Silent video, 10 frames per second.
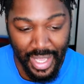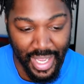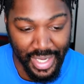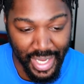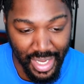
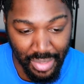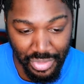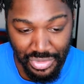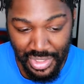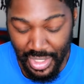at
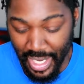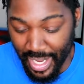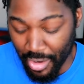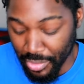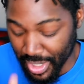hand, which is the
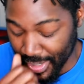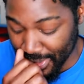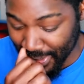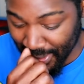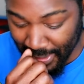guy
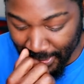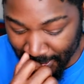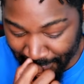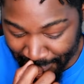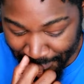Okita.
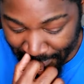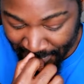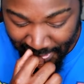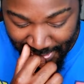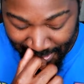Um,
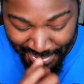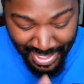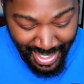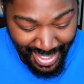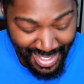so
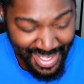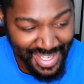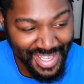yeah,